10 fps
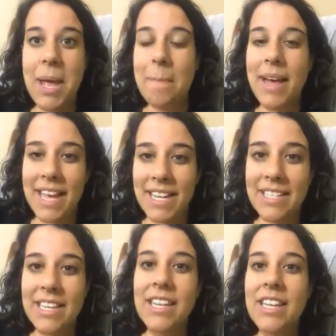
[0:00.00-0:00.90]
But
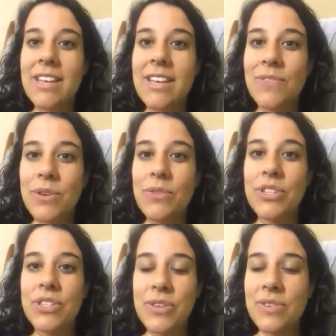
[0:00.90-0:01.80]
if you
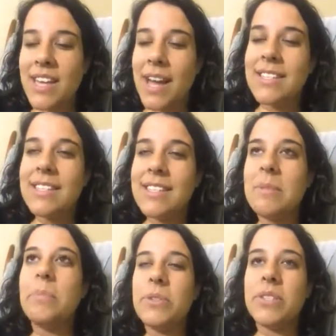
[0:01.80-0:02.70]
just use that
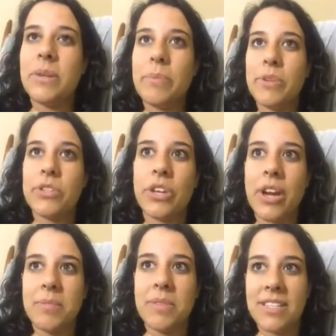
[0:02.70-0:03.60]
simple
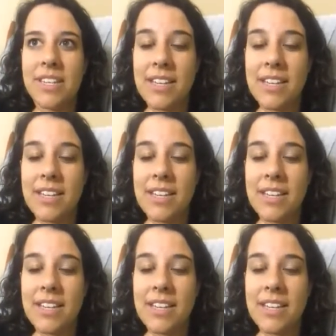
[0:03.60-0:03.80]
script that says,